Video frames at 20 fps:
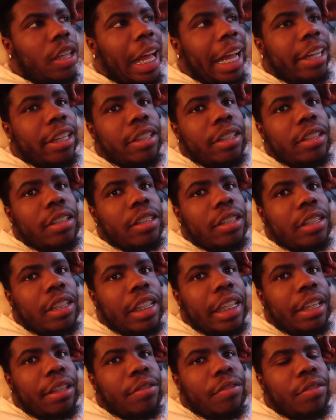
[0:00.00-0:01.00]
I could just
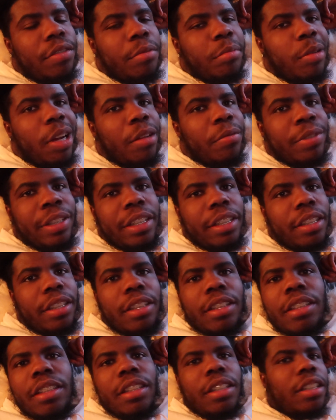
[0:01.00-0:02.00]
leave probably.
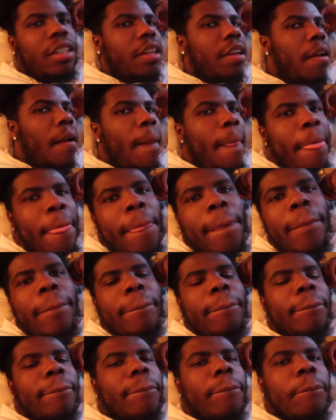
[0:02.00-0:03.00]

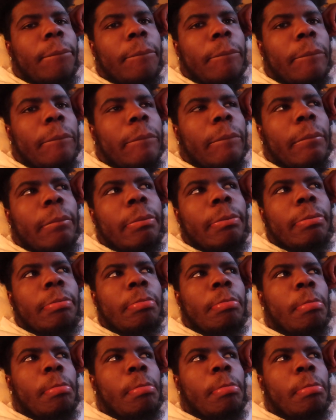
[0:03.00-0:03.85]
Mm.